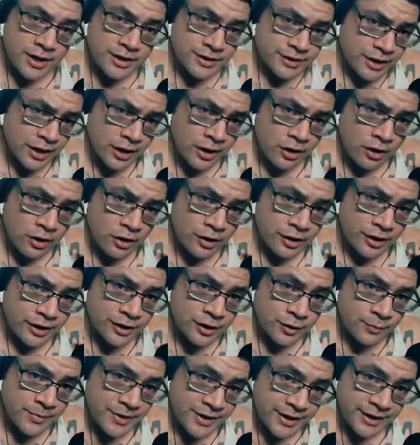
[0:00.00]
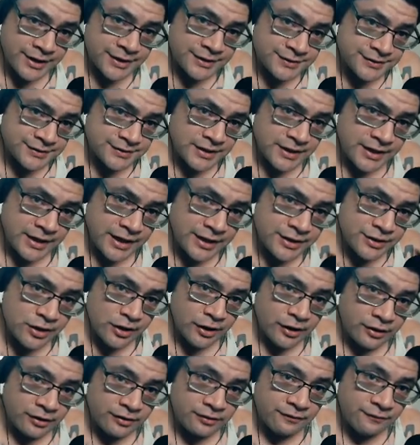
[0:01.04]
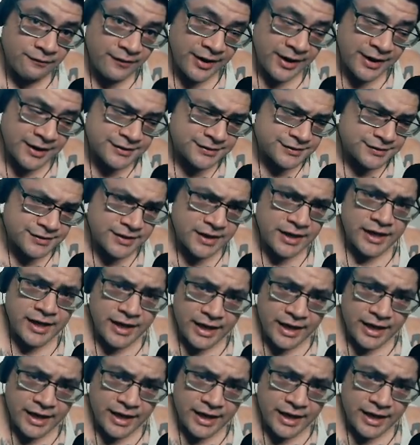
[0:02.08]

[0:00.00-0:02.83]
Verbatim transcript: that are intermediates and that are advanced